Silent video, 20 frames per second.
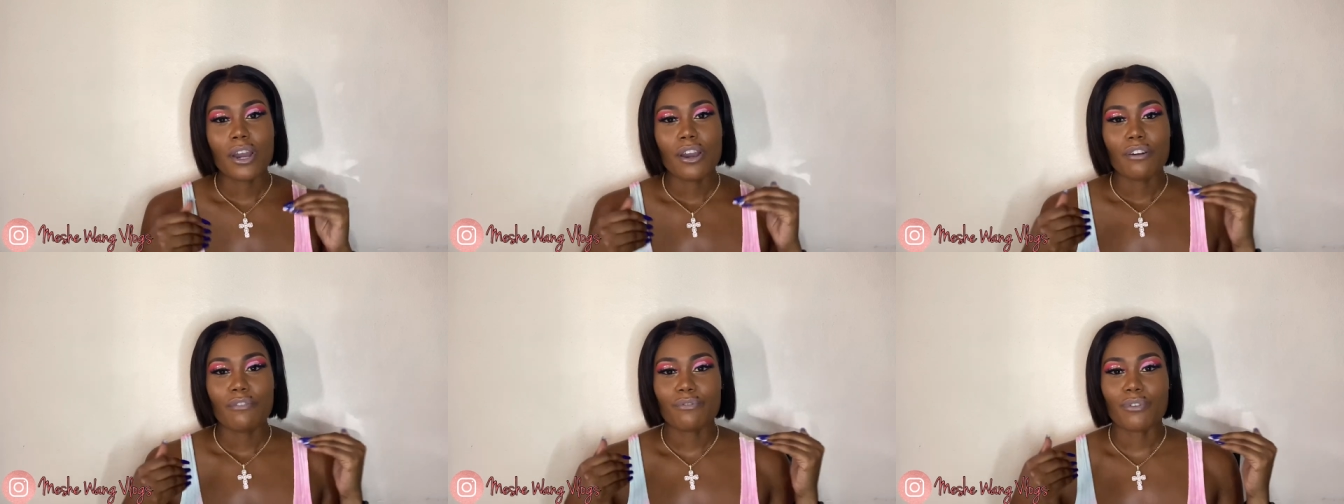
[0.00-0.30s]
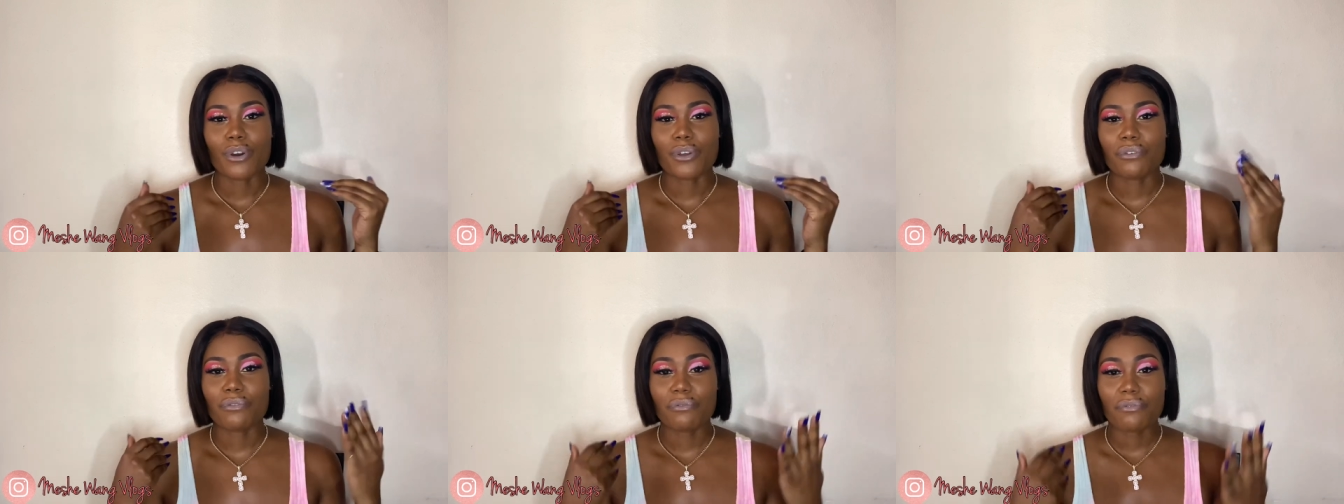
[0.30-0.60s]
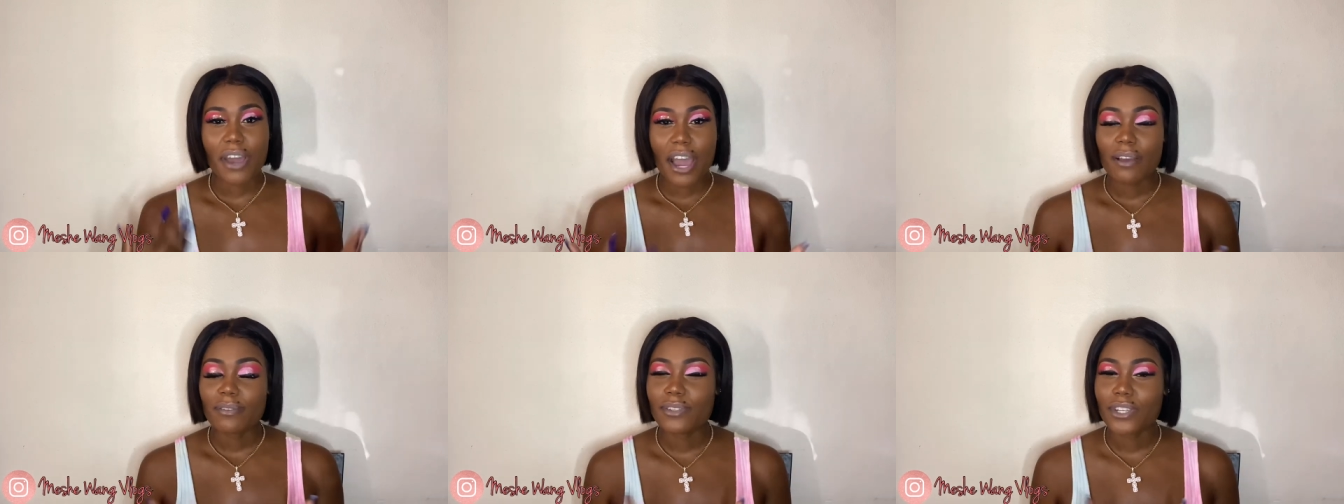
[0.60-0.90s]
for the
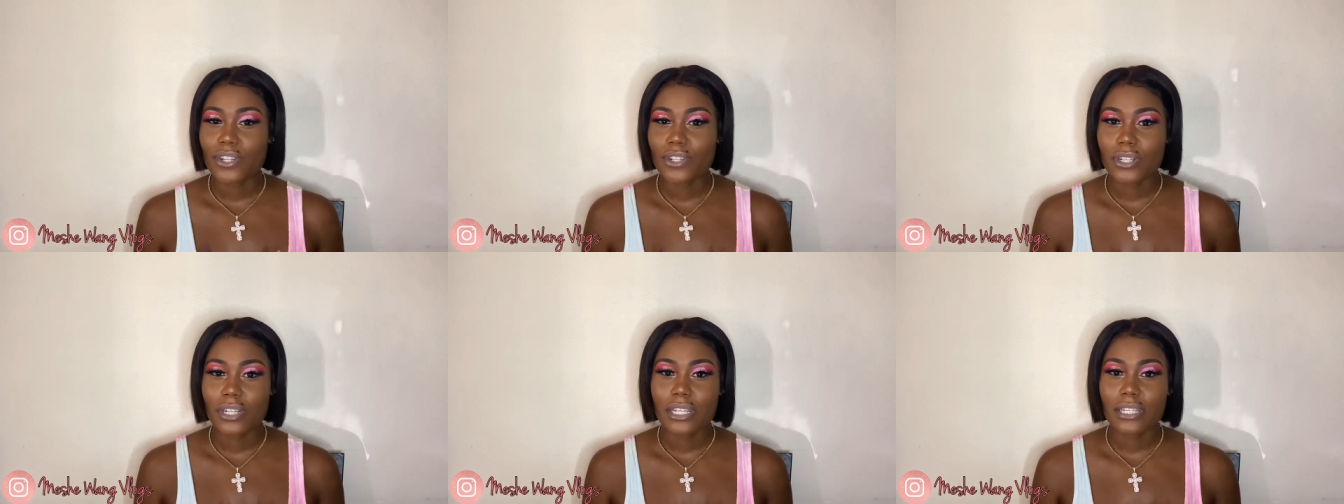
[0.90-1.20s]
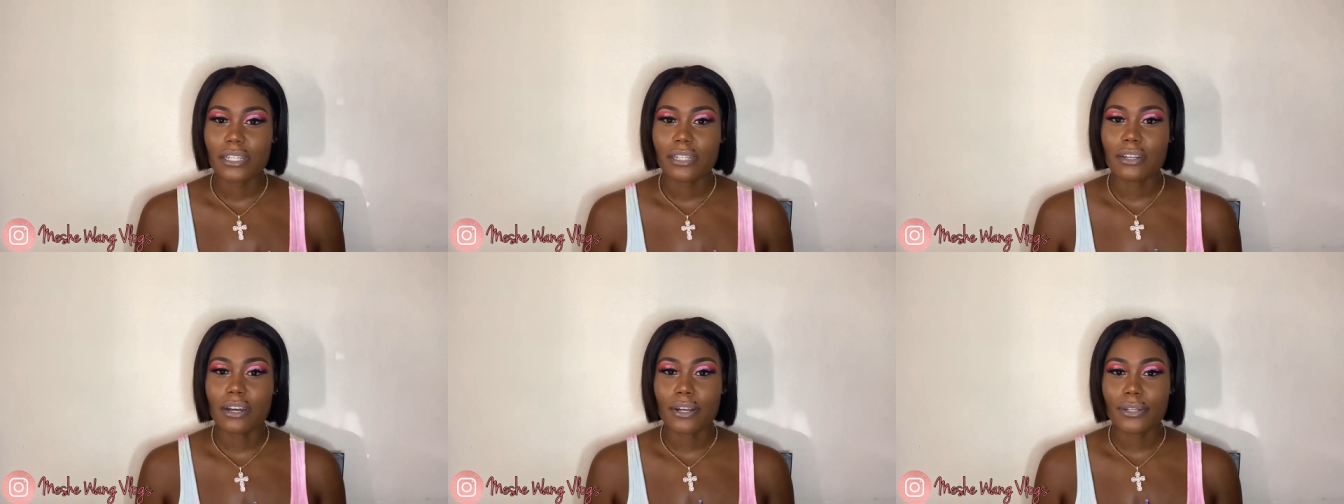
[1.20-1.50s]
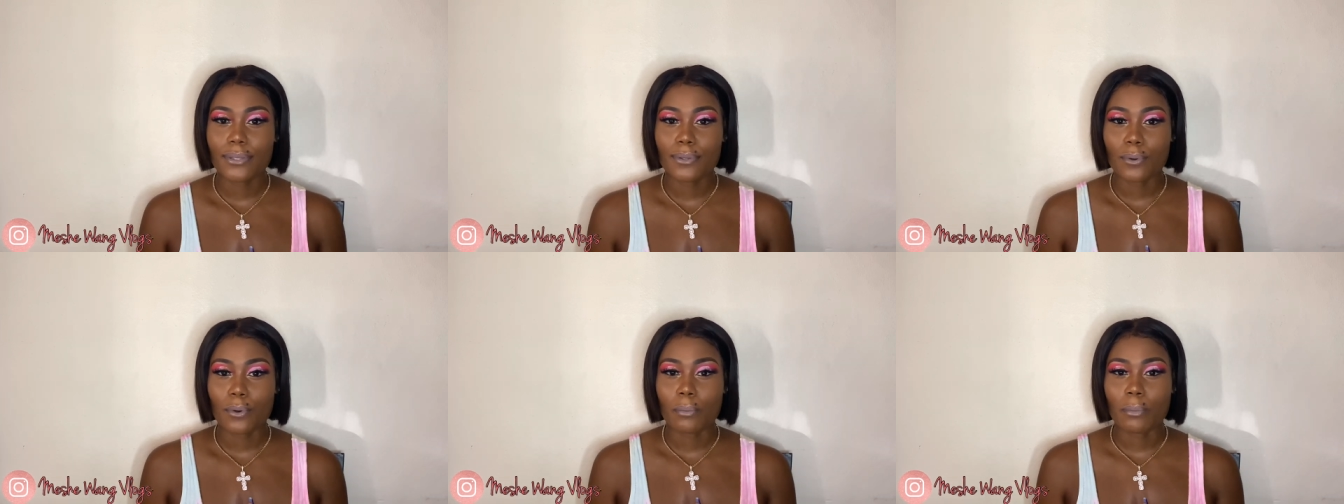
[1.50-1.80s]
five Saturdays in
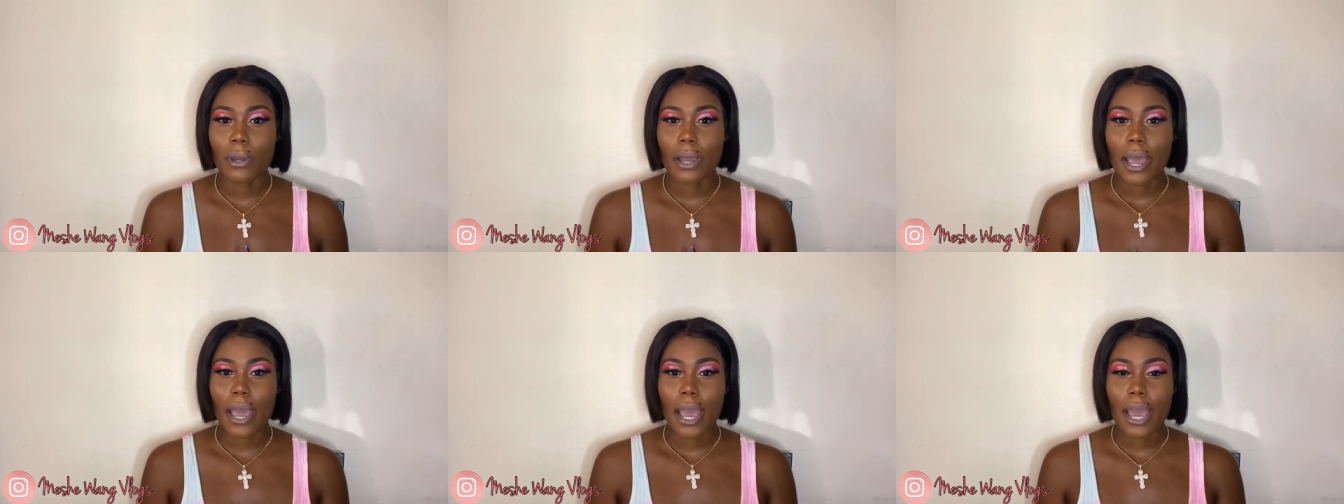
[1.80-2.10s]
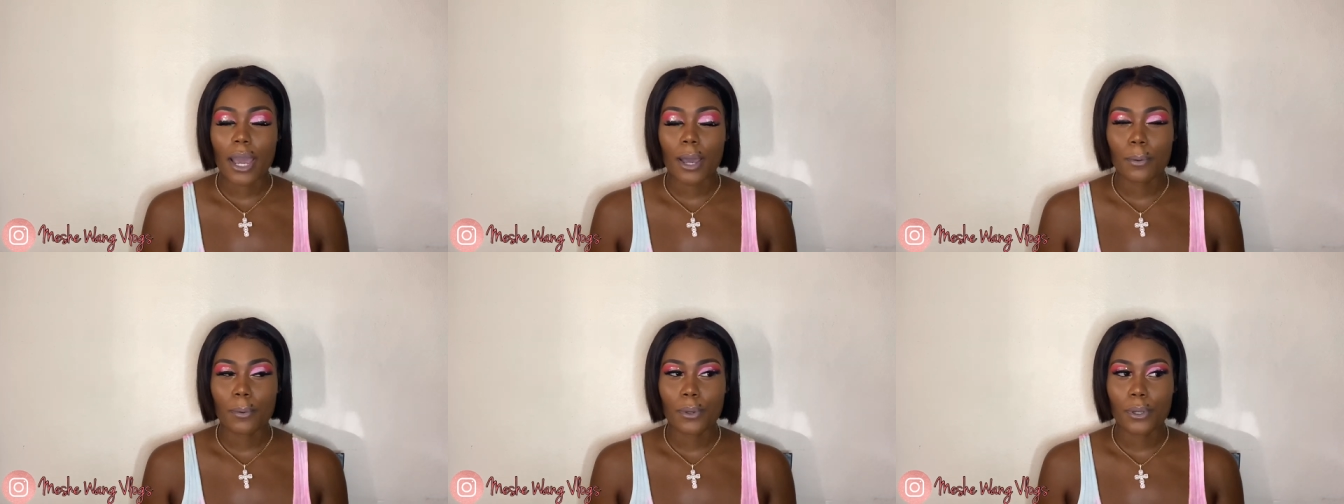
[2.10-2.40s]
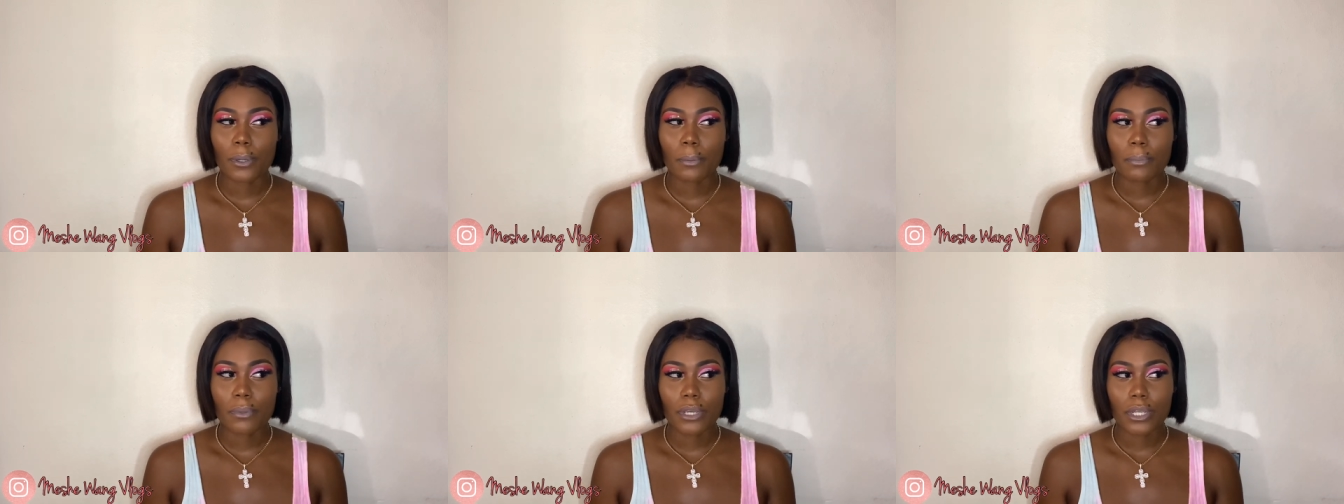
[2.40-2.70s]
October I will
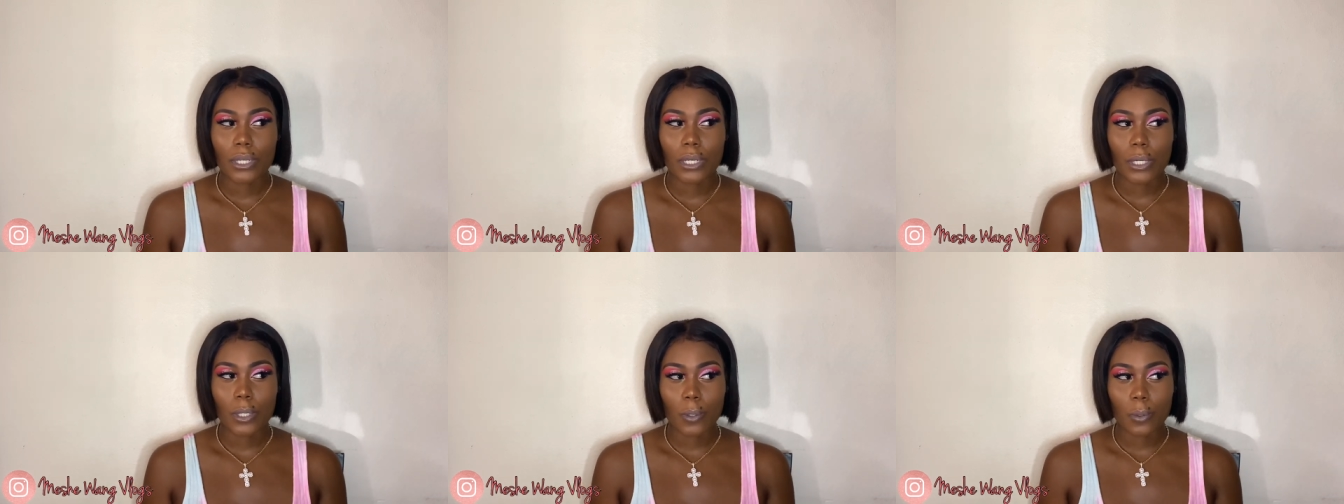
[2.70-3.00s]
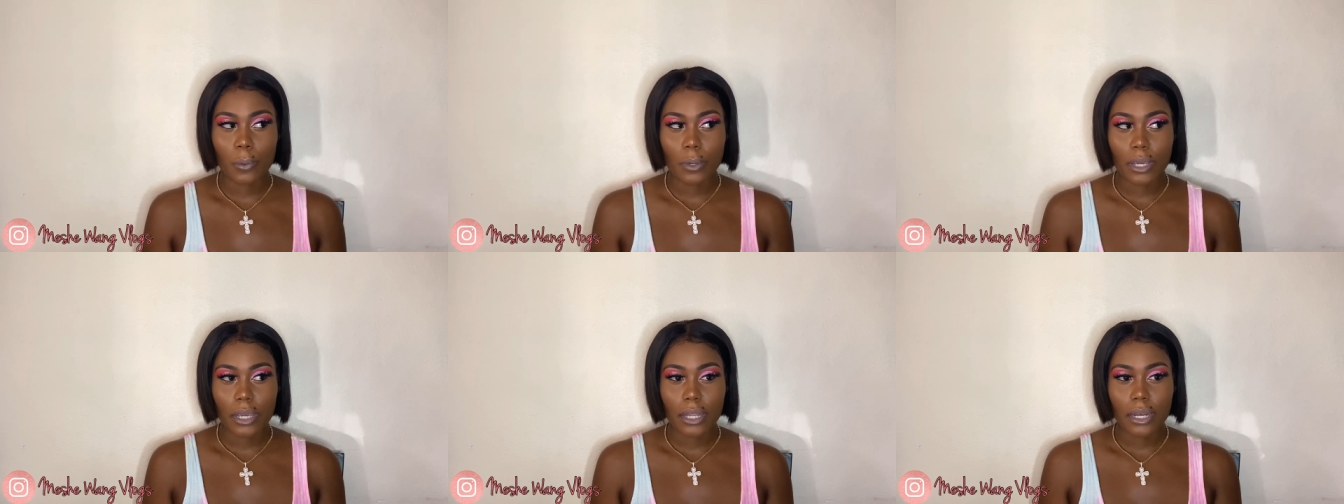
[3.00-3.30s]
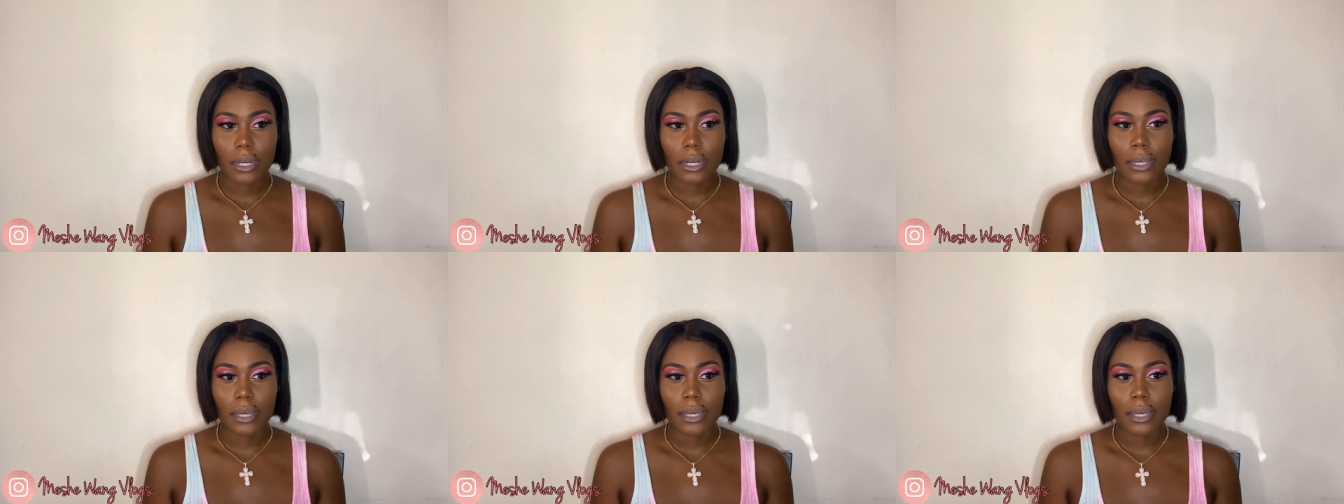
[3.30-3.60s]
be
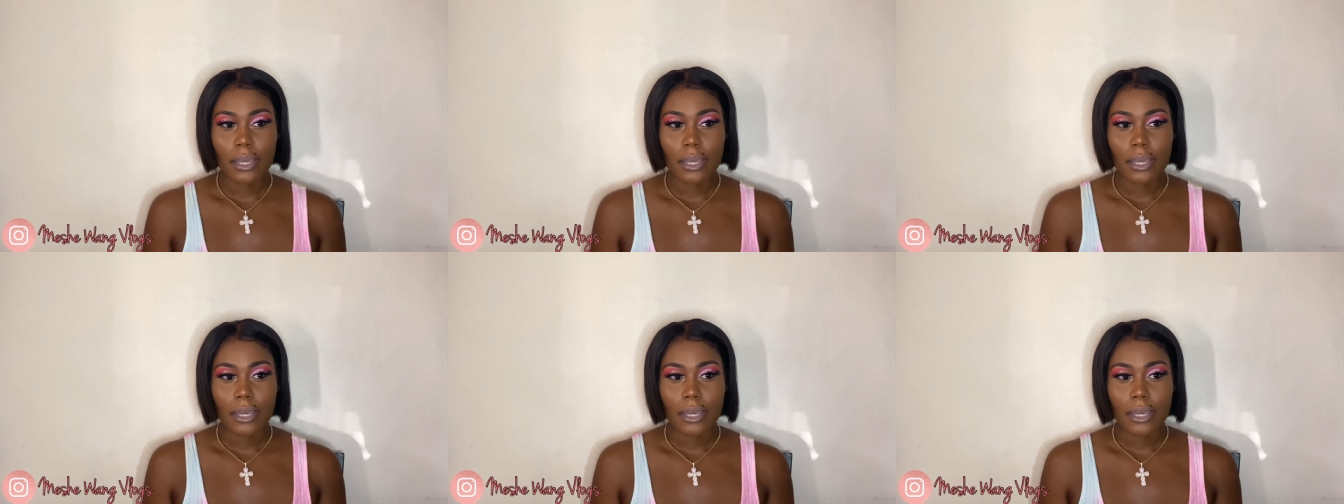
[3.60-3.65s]
doing